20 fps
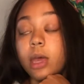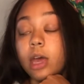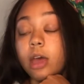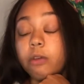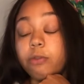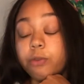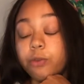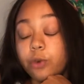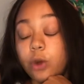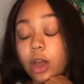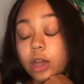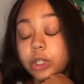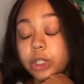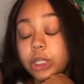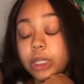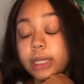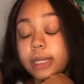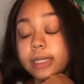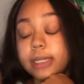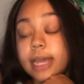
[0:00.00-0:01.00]

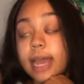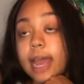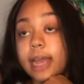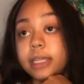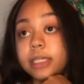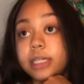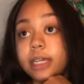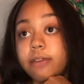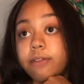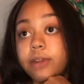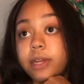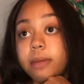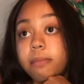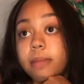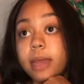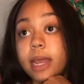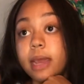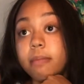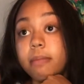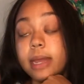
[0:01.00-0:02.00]
Fraudulent activity,
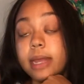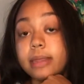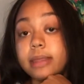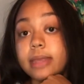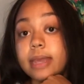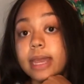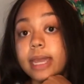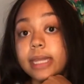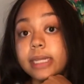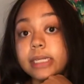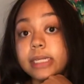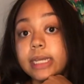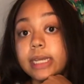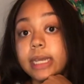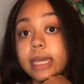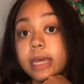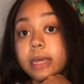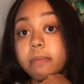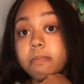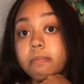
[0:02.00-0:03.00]
ma'am, at the
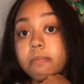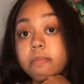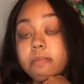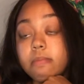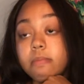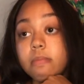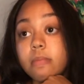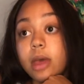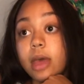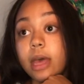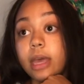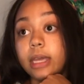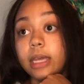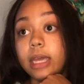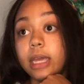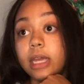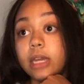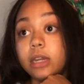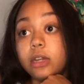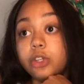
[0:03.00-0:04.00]
ATM.
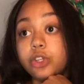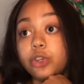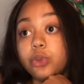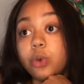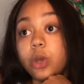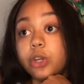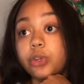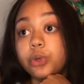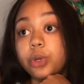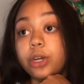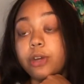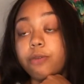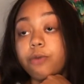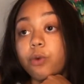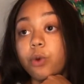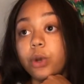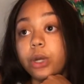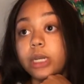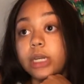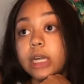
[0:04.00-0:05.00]
Again,
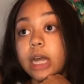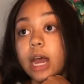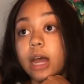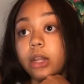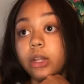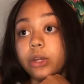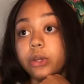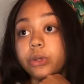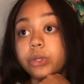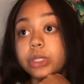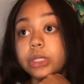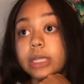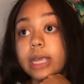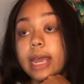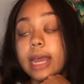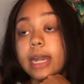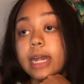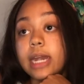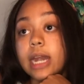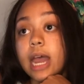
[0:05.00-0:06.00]
$240
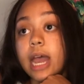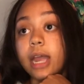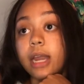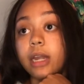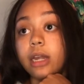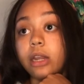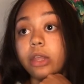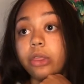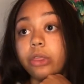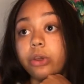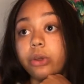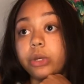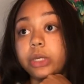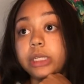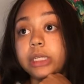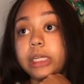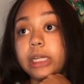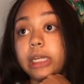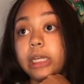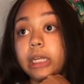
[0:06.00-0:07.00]
at
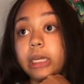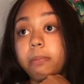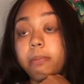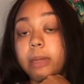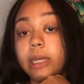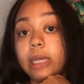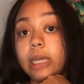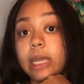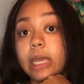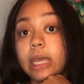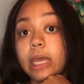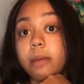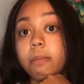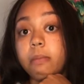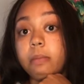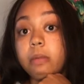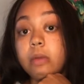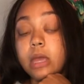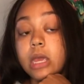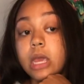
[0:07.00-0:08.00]
9:13 p.m.
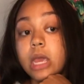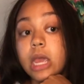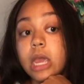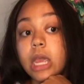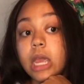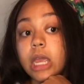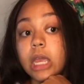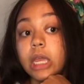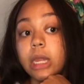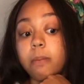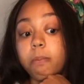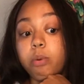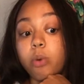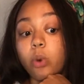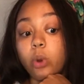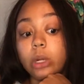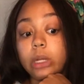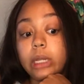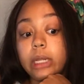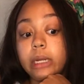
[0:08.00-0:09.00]
in
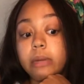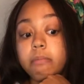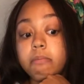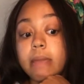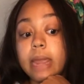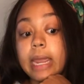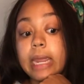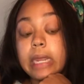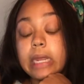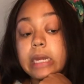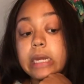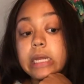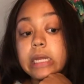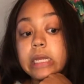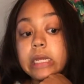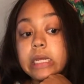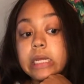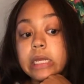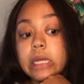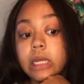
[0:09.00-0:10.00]
Portland, Maine,
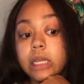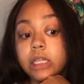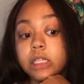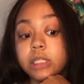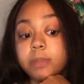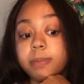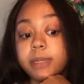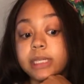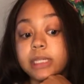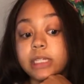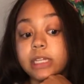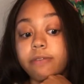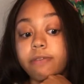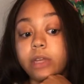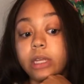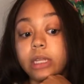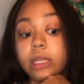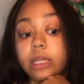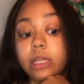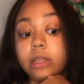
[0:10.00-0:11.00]

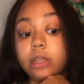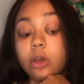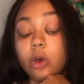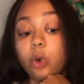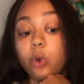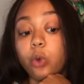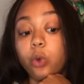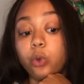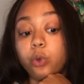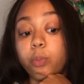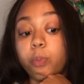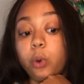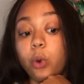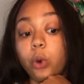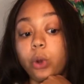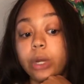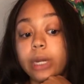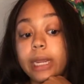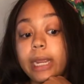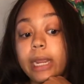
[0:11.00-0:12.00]
specifically the Old
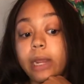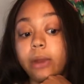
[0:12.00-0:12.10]
Port area.